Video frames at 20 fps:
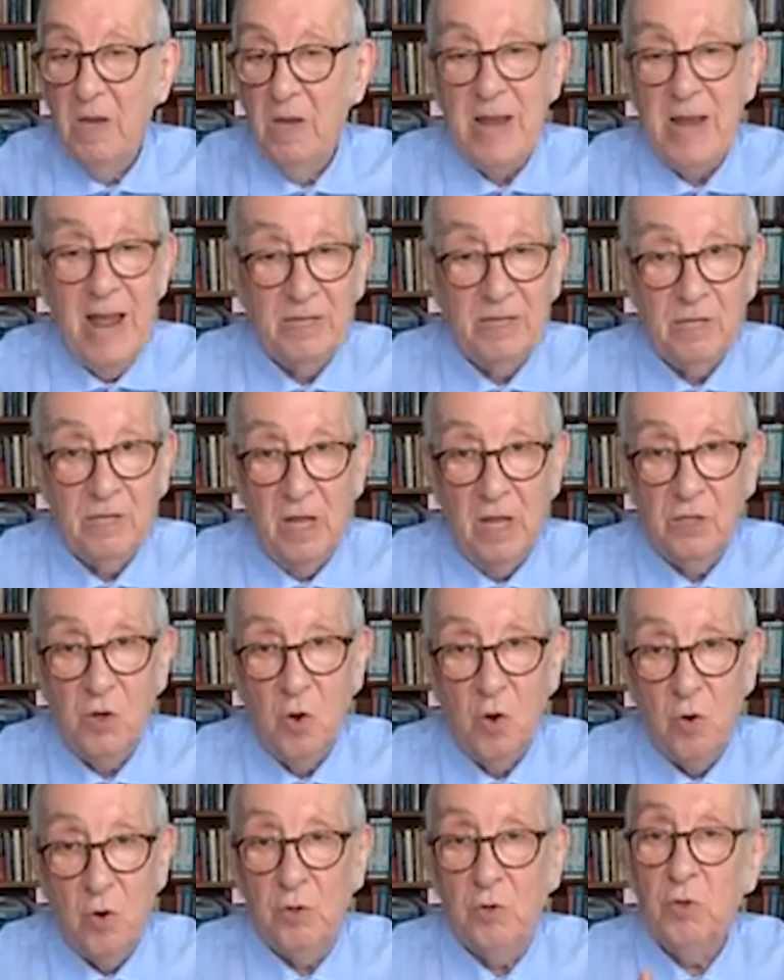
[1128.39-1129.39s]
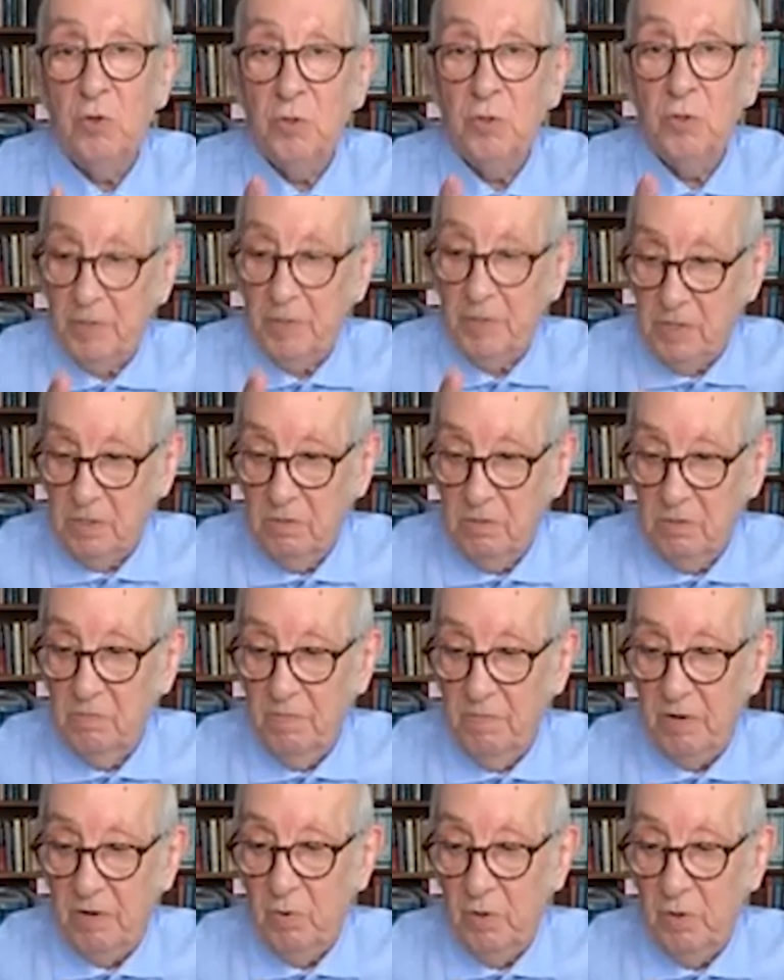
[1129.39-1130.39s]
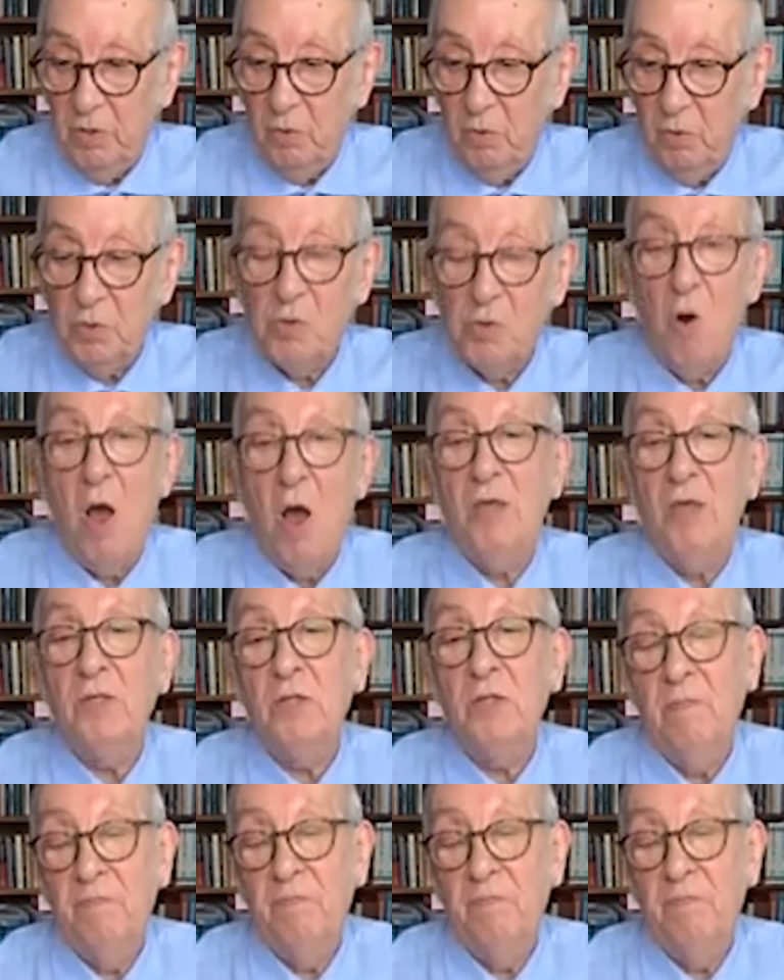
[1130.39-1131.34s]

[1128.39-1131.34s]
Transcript: not cut corners, but reduce cost.